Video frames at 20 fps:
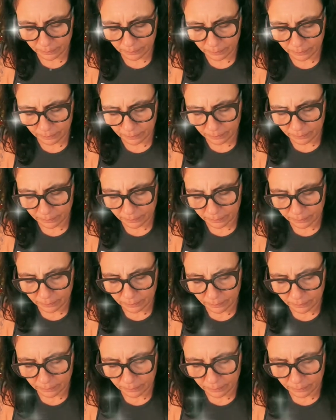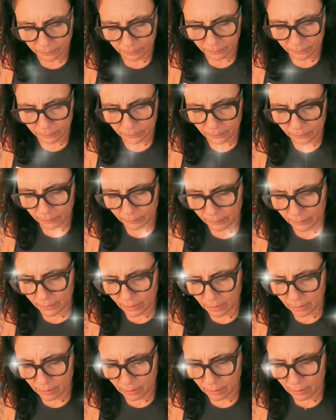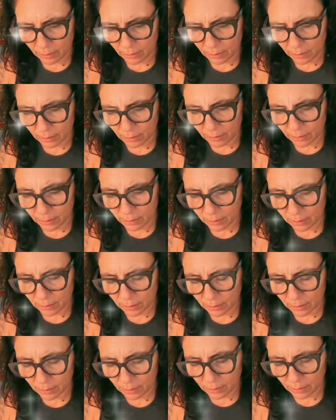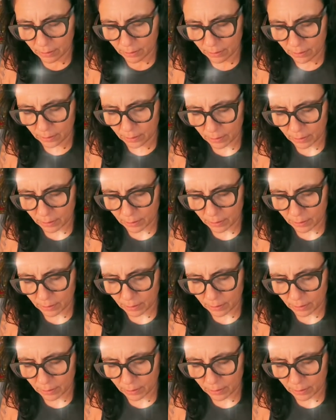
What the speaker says: Nobody speaks.